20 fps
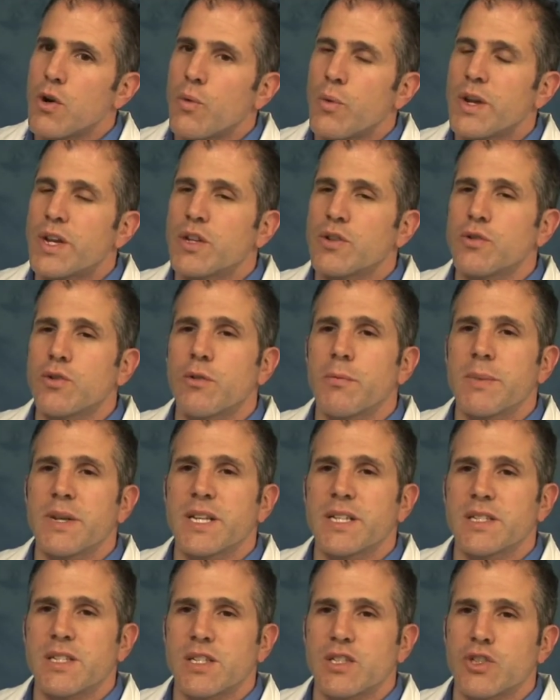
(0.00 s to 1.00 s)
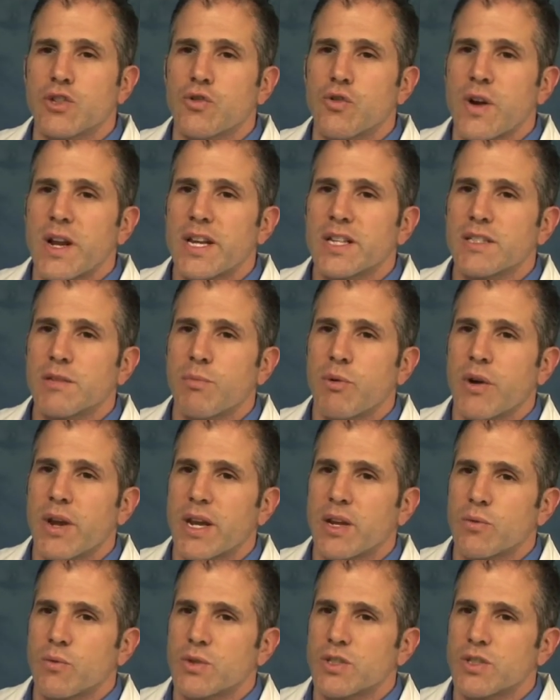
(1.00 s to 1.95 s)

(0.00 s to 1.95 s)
we can do a meniscus transplant,